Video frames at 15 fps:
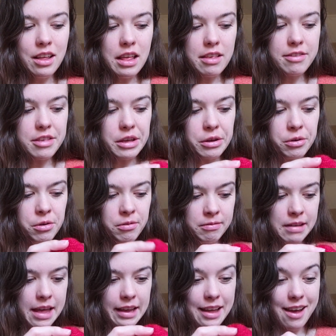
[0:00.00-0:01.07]
So
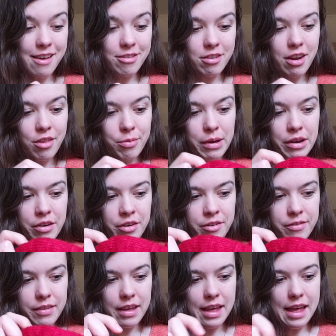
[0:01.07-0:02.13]
I cast on a sweater,
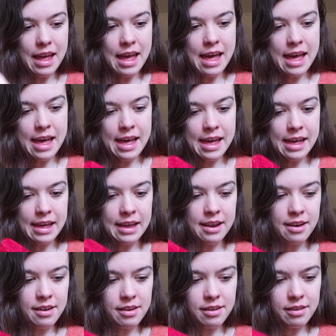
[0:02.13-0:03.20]

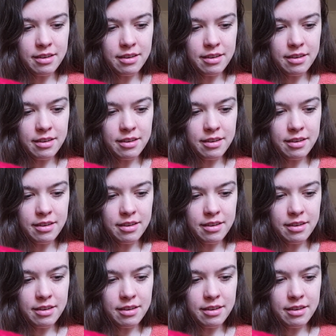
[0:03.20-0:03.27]
and